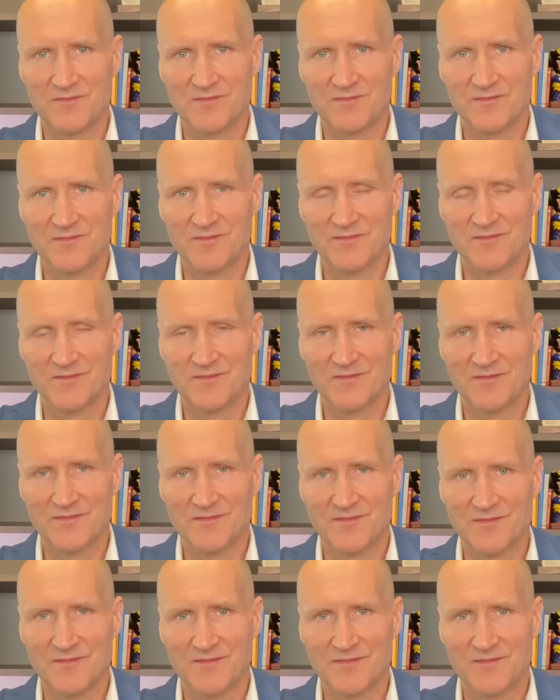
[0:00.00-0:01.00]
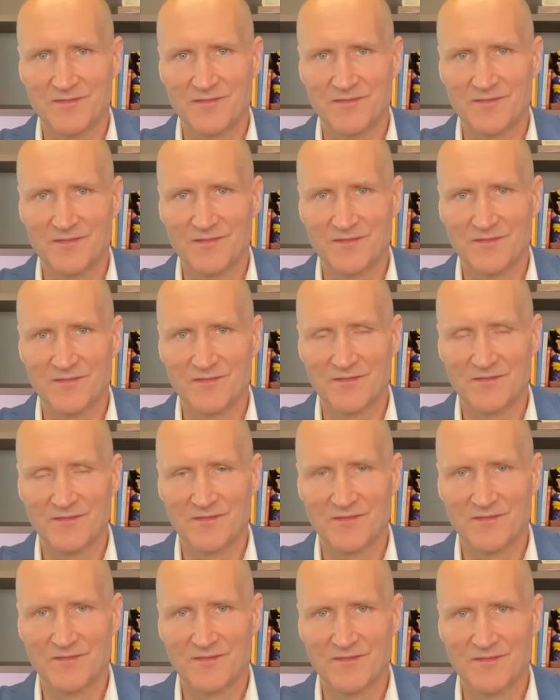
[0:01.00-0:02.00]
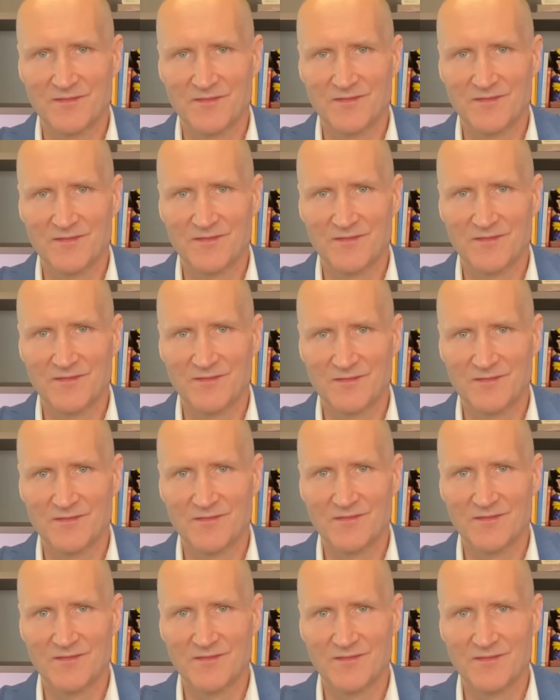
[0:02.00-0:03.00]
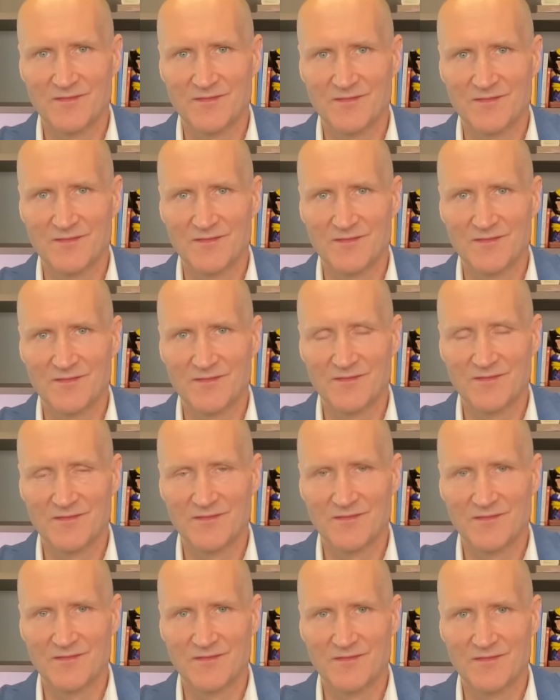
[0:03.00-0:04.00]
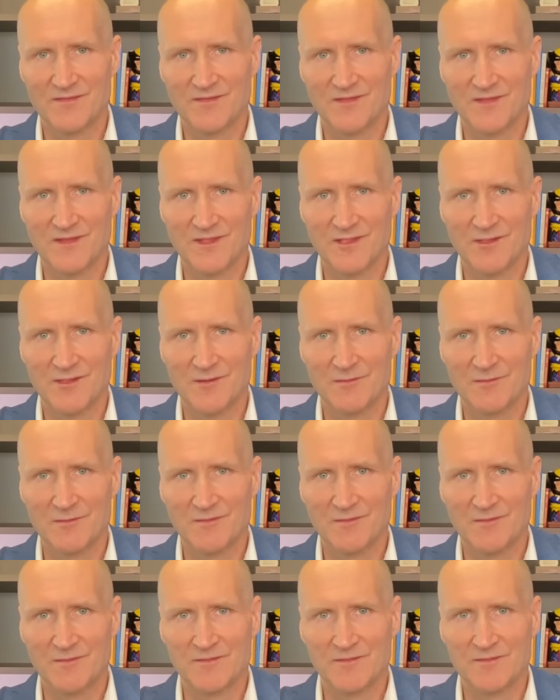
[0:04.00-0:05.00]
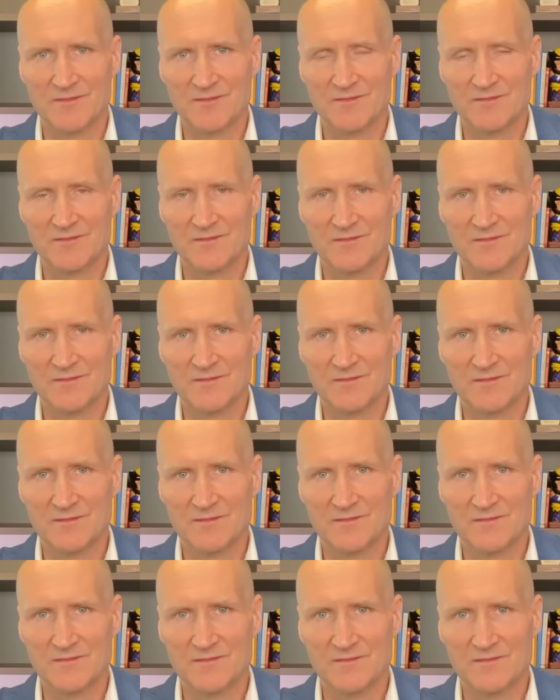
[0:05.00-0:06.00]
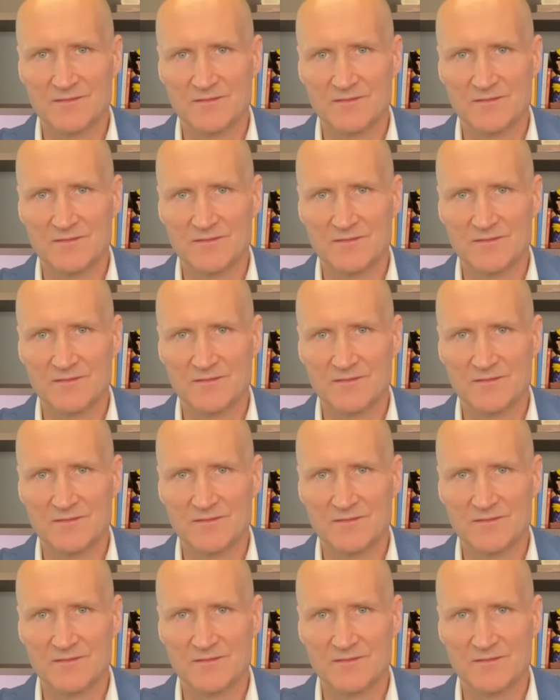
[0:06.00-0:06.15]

(silent)